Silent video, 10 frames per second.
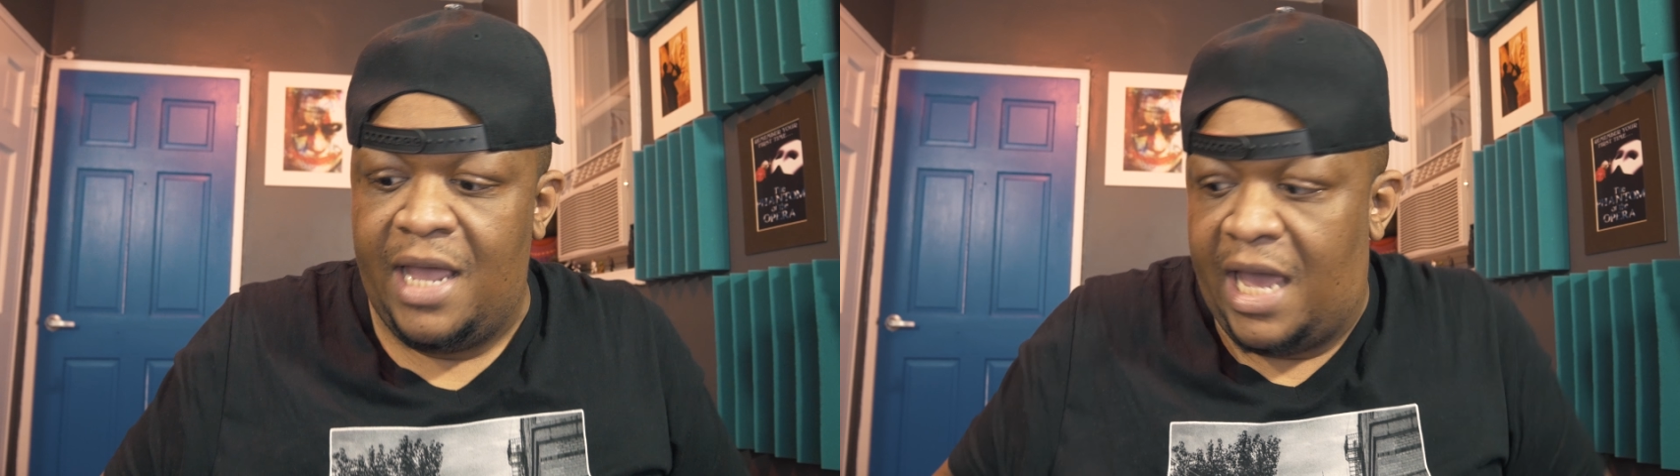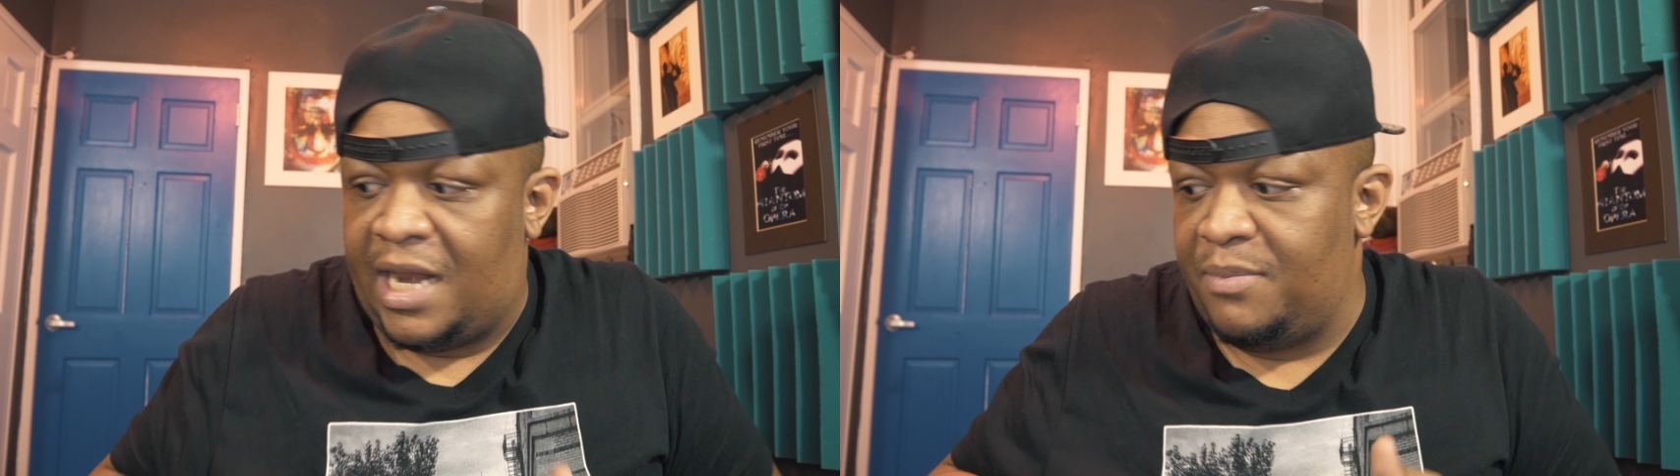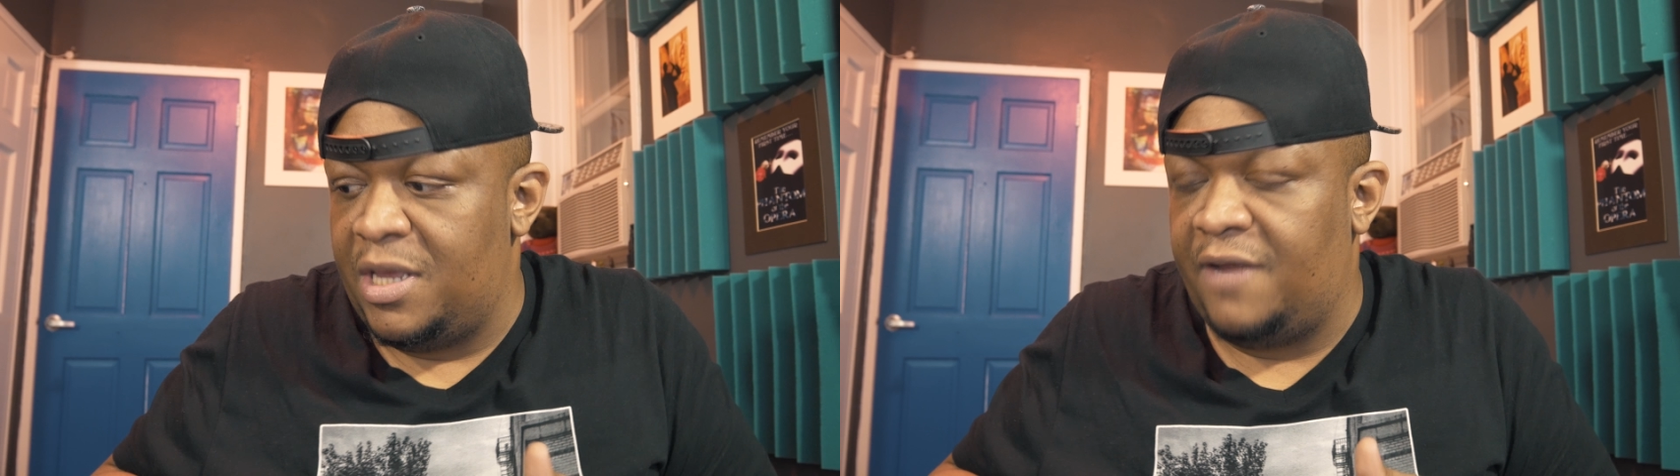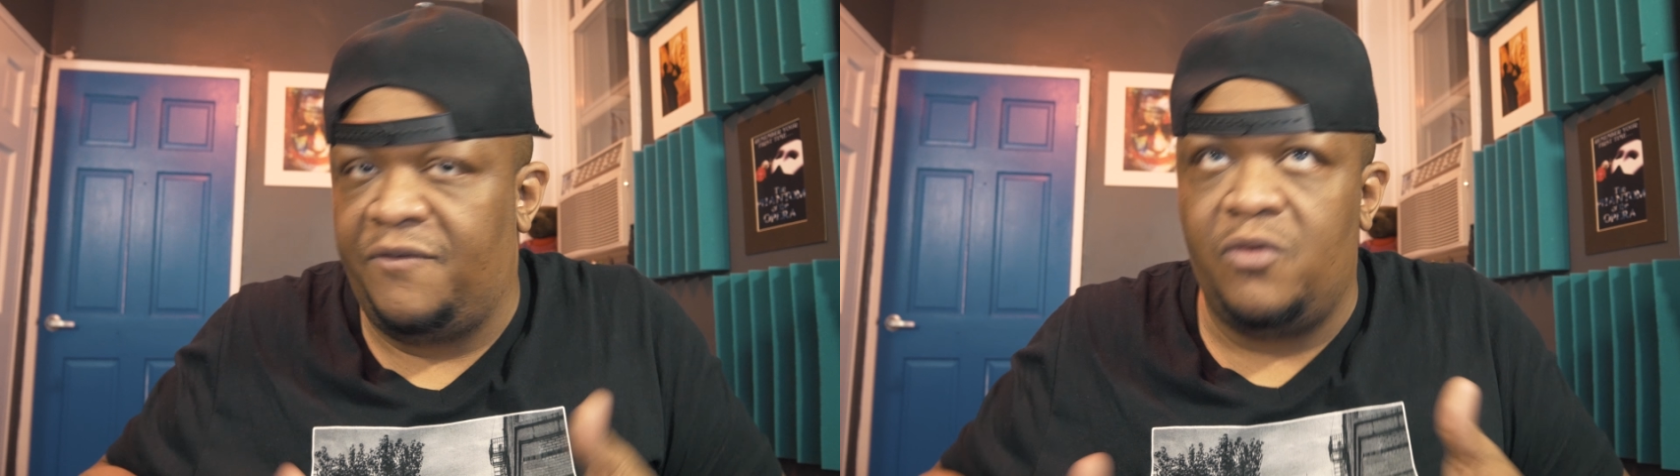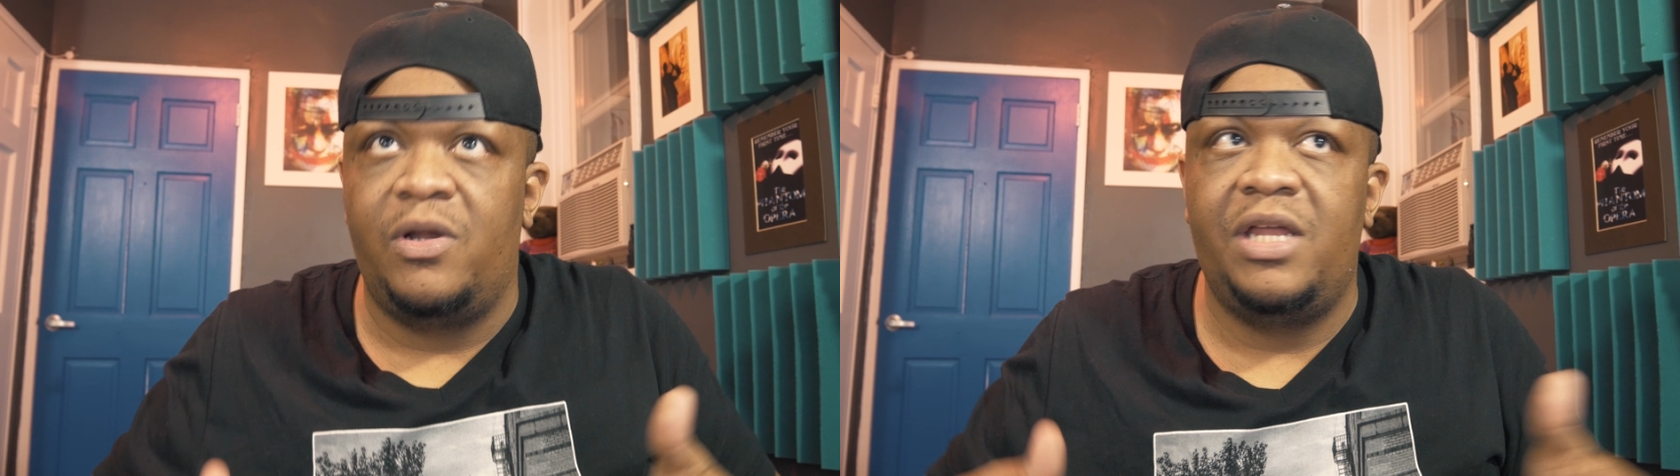And I mean, if
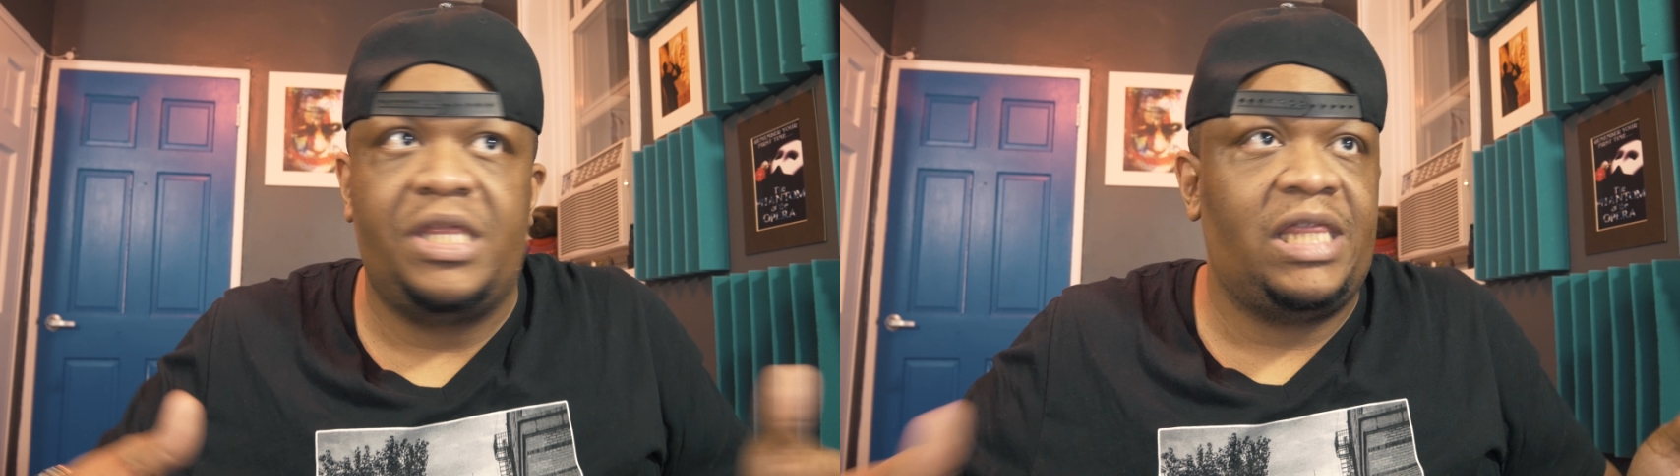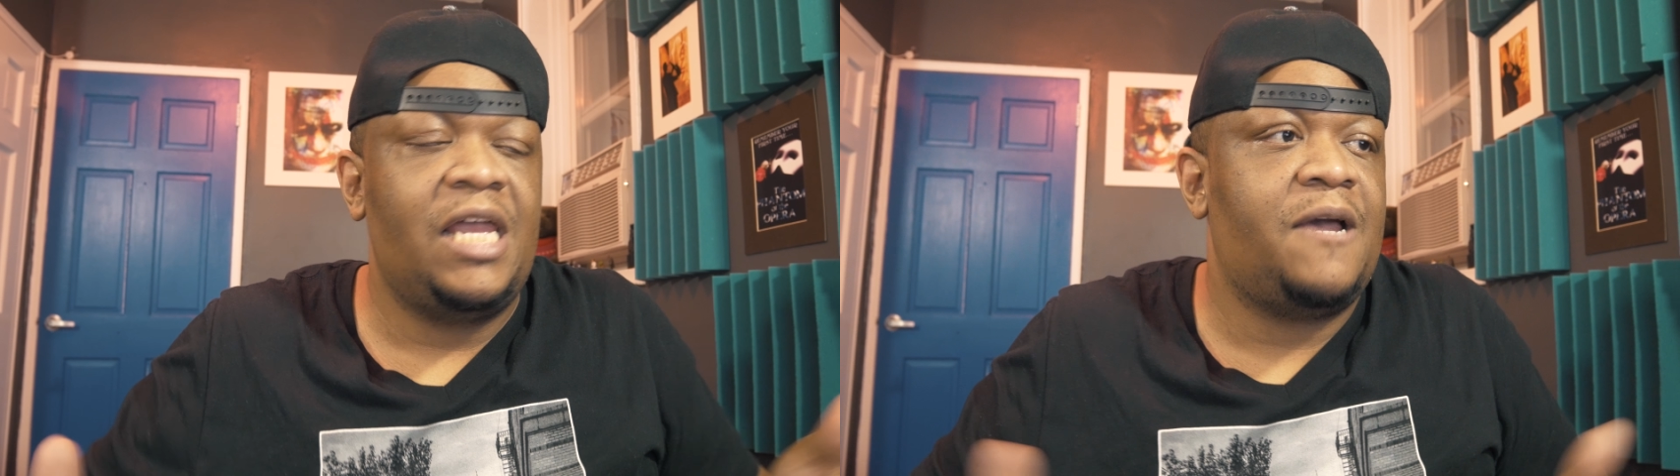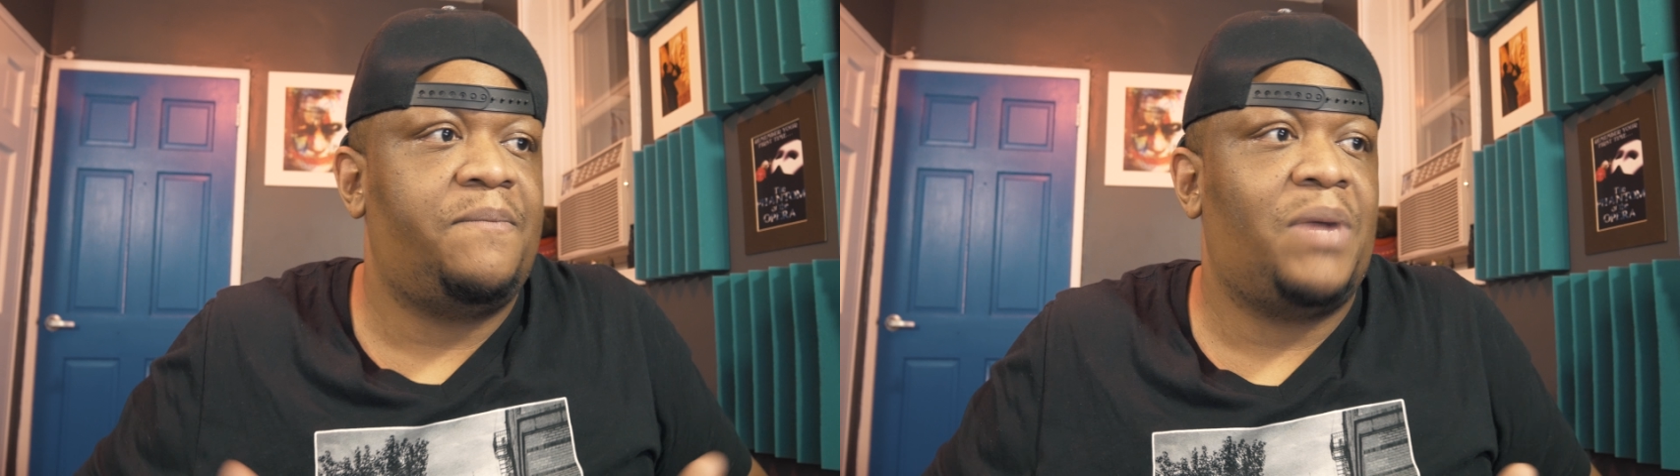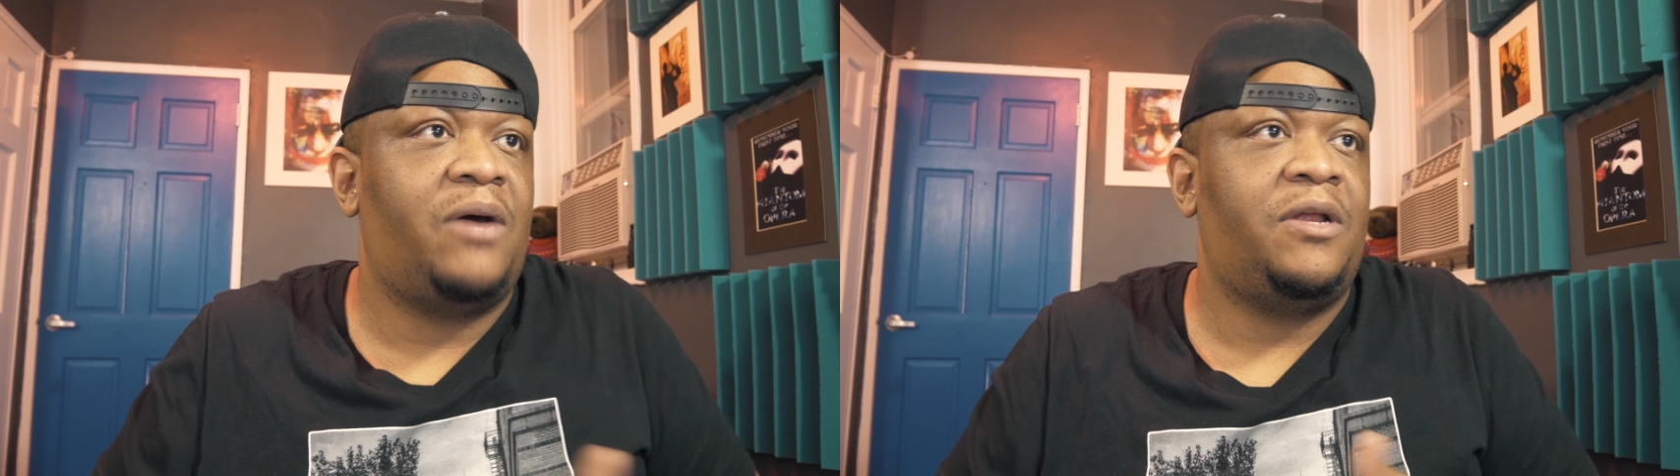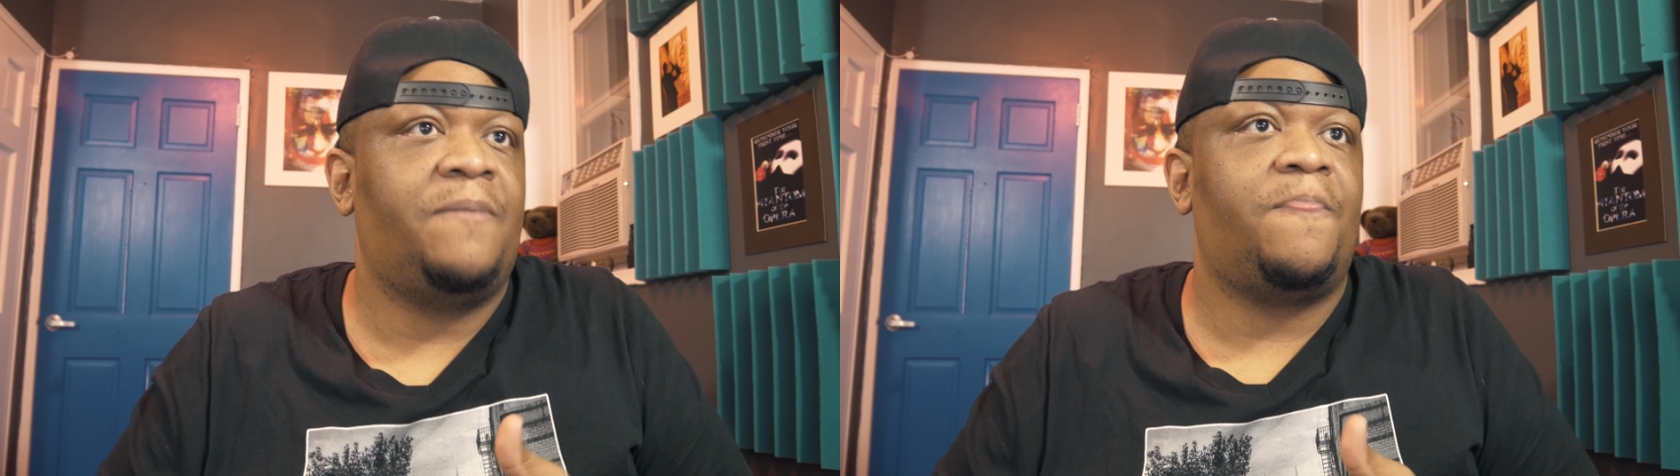you really think
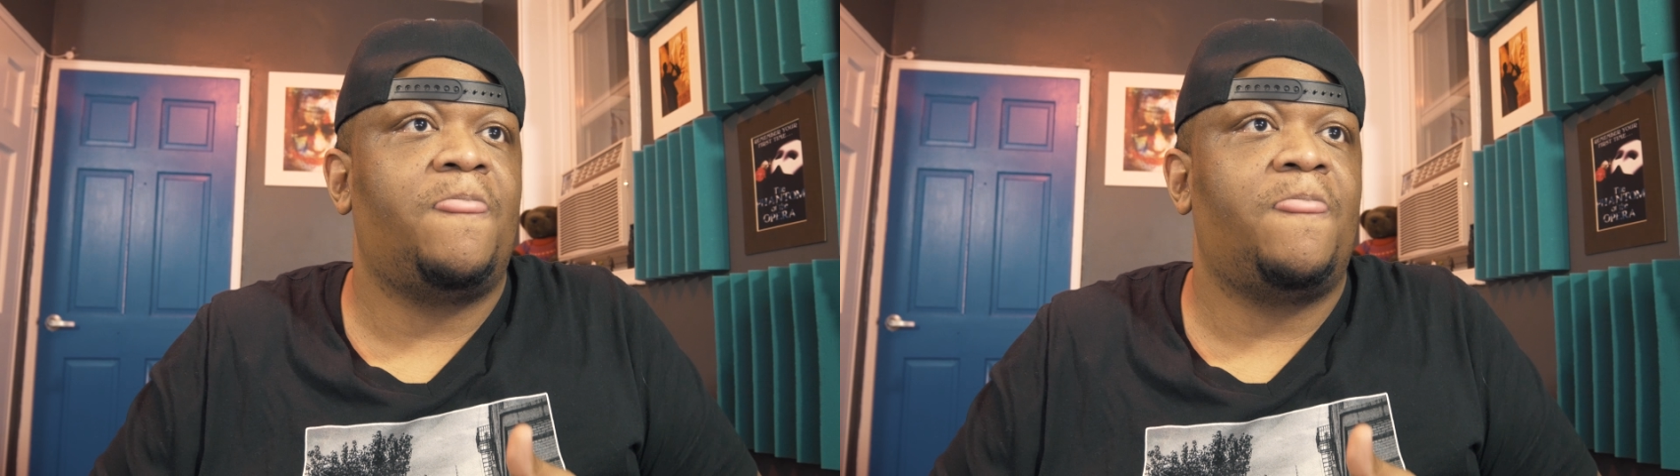about it,